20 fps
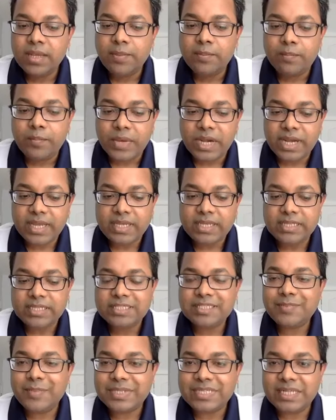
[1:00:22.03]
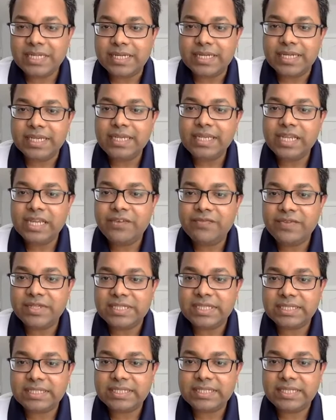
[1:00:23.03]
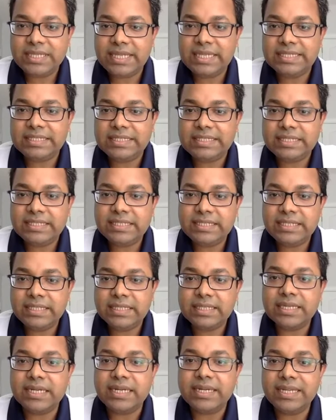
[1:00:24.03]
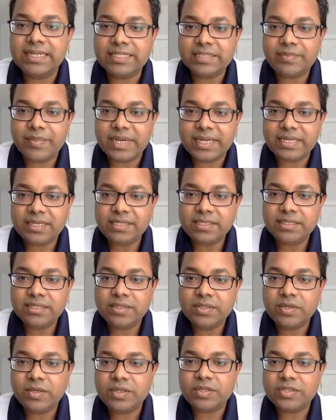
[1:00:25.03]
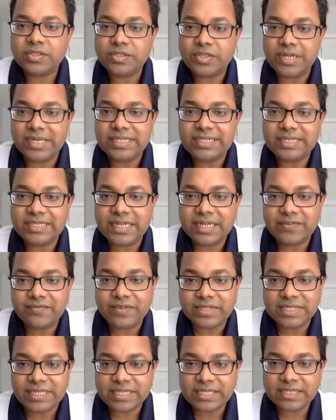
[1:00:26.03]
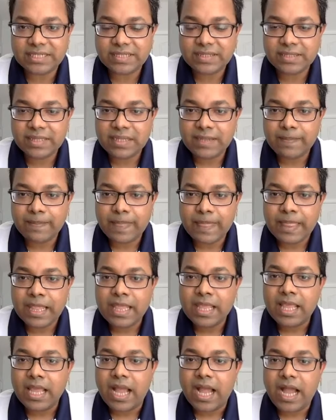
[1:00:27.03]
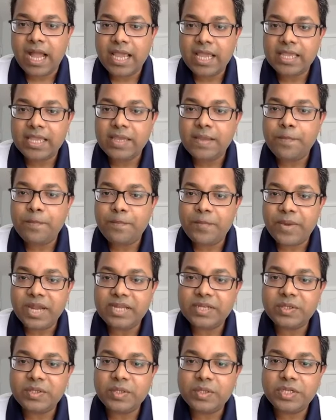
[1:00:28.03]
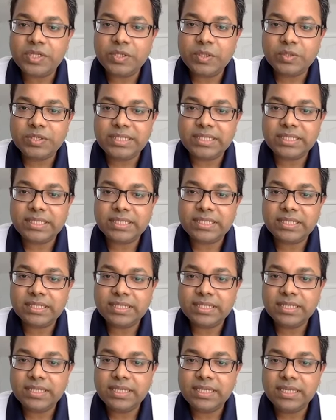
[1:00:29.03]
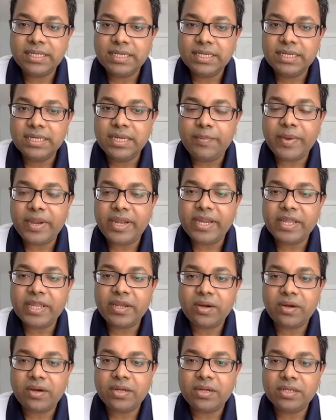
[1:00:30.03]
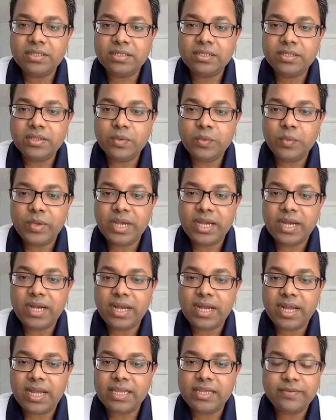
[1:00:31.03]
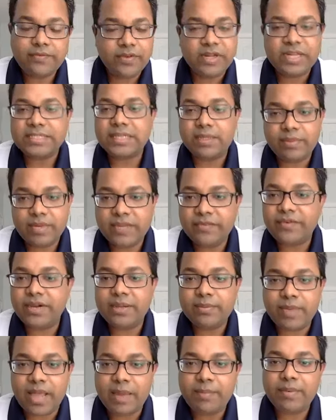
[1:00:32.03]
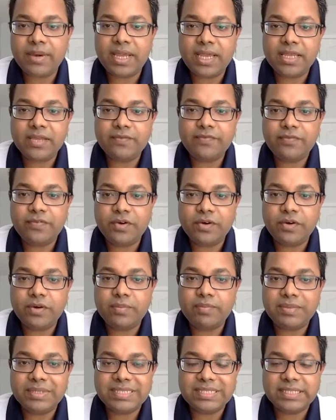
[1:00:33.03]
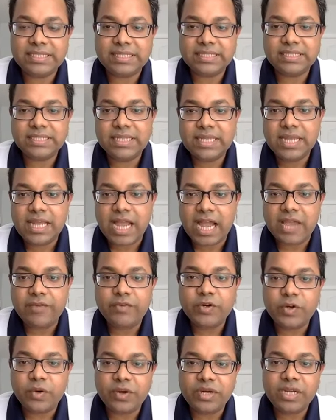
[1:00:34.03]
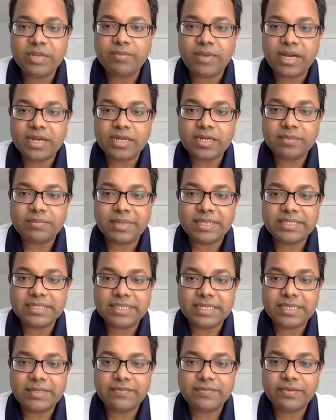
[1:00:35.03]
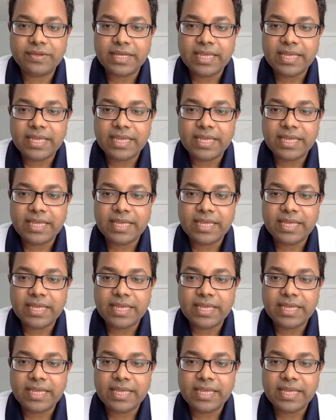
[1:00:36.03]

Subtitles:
My specialty in physics is condensed matter or solid state physics. I might not use it depending on where I, for example, if I'm applying for positions, I would only market myself